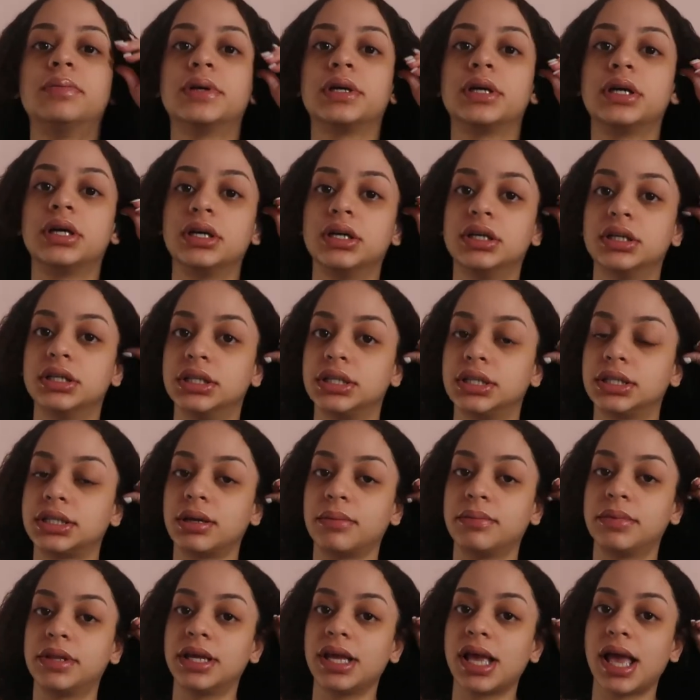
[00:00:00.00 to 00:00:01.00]
because
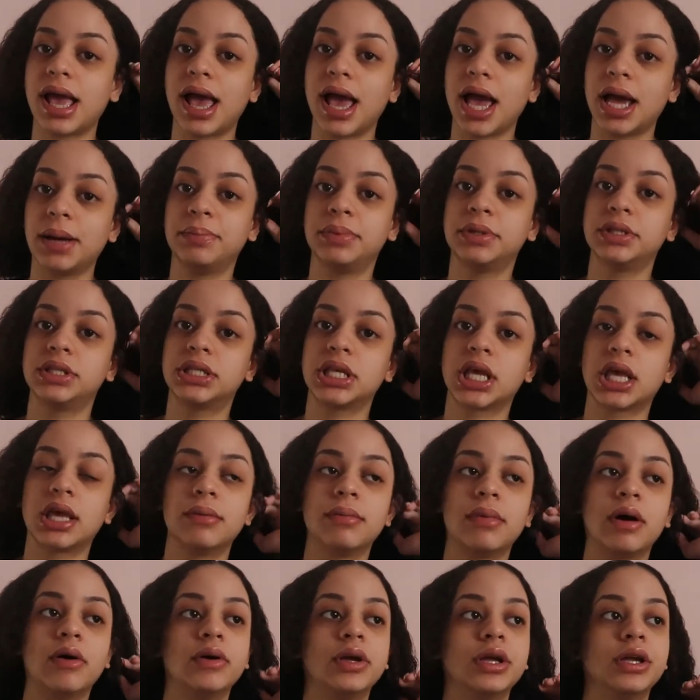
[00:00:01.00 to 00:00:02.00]
something had happened to
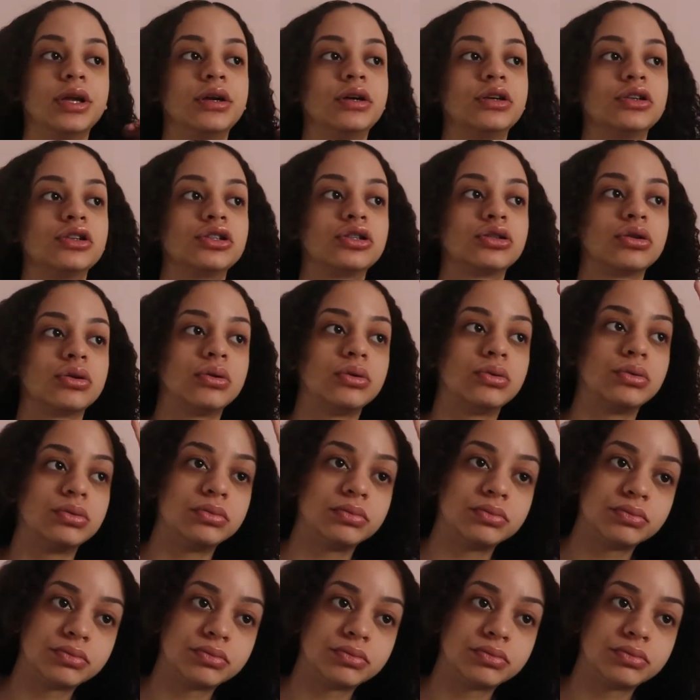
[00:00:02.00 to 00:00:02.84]
him out here. So